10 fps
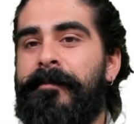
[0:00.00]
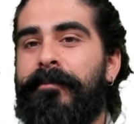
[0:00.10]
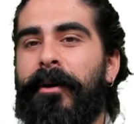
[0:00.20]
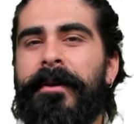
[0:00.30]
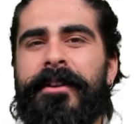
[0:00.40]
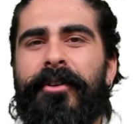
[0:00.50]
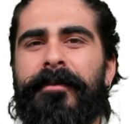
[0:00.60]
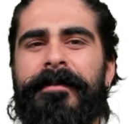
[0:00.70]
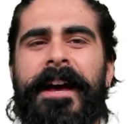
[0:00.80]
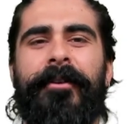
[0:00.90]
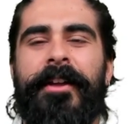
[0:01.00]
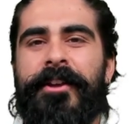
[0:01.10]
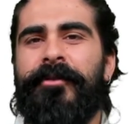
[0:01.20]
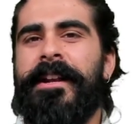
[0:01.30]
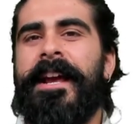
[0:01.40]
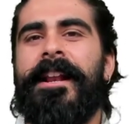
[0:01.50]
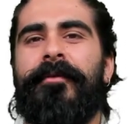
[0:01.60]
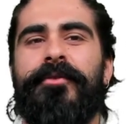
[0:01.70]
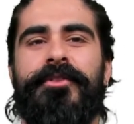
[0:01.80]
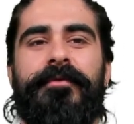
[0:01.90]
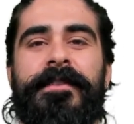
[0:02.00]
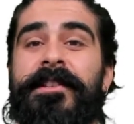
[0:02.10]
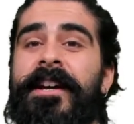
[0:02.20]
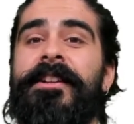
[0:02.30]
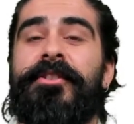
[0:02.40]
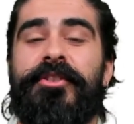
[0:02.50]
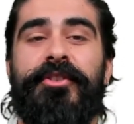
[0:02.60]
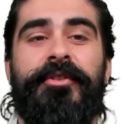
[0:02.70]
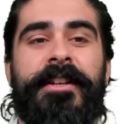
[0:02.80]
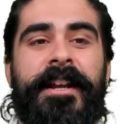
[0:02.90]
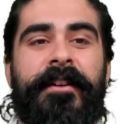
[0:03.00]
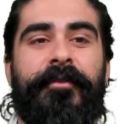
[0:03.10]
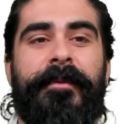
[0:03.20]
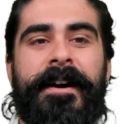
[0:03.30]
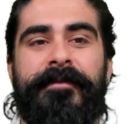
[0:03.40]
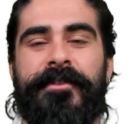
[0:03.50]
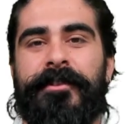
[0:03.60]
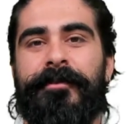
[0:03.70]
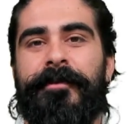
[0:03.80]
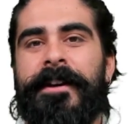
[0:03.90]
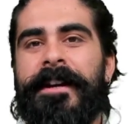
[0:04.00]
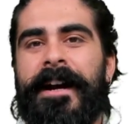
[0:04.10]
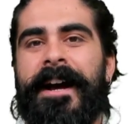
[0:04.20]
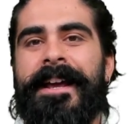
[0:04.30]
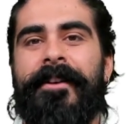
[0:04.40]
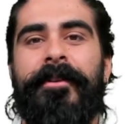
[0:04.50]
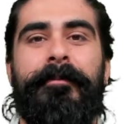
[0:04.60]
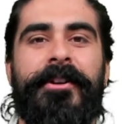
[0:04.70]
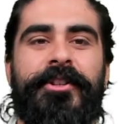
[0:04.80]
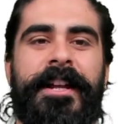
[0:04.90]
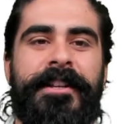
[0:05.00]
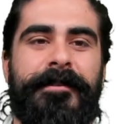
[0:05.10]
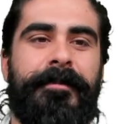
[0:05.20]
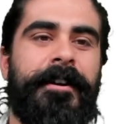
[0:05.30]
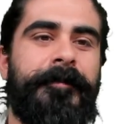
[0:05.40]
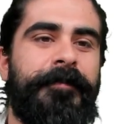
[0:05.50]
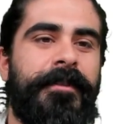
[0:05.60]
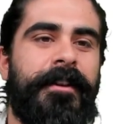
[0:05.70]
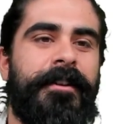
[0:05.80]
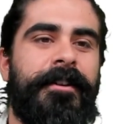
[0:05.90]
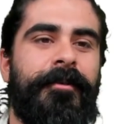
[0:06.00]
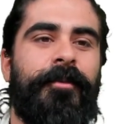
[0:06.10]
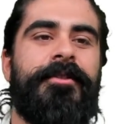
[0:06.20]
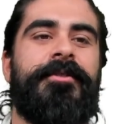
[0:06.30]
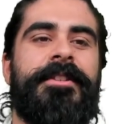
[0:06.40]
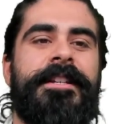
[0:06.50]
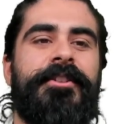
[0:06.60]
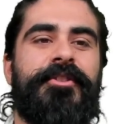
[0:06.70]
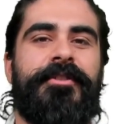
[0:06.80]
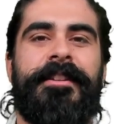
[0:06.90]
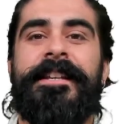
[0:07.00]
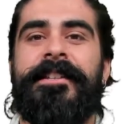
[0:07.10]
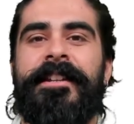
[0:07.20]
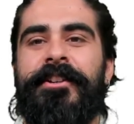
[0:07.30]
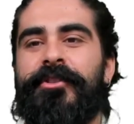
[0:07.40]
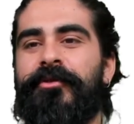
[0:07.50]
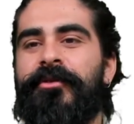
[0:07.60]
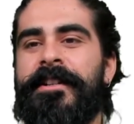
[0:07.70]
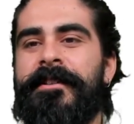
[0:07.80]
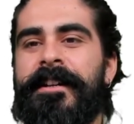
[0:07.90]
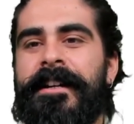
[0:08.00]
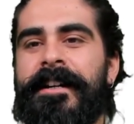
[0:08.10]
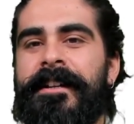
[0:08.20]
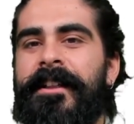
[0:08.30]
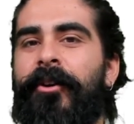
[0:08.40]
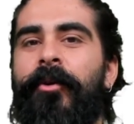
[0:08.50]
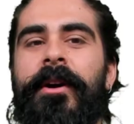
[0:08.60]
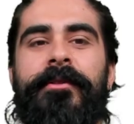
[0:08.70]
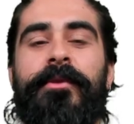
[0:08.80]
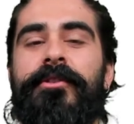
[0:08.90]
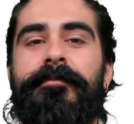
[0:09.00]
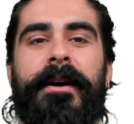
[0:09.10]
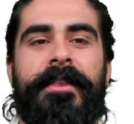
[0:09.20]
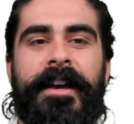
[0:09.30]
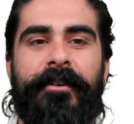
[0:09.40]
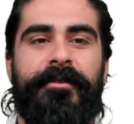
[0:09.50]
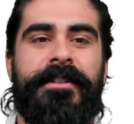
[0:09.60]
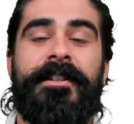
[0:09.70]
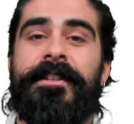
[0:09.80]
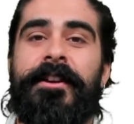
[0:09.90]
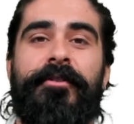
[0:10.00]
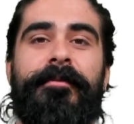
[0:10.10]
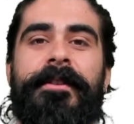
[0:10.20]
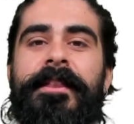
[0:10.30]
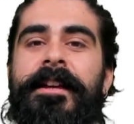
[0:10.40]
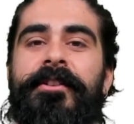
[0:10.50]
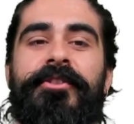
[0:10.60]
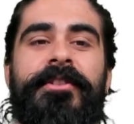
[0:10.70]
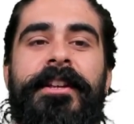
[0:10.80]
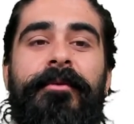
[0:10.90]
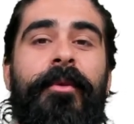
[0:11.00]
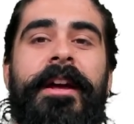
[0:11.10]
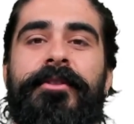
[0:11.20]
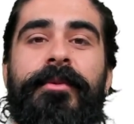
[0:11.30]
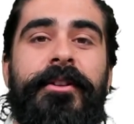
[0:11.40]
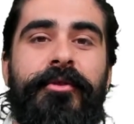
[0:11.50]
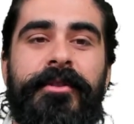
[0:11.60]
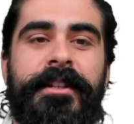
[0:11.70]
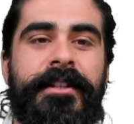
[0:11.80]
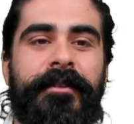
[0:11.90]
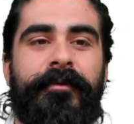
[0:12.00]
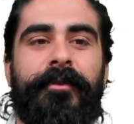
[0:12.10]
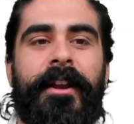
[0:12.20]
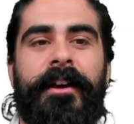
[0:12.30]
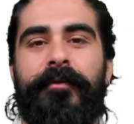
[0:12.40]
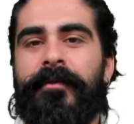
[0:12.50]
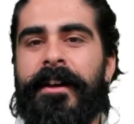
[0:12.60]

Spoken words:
probably not now that you're in A-levels, you've decided to choose A-level maths, so I hear it much less, but when you teach Key Stage 3, they're always, we do Pythagoras' theorem, and they just say, where do we use this in real life?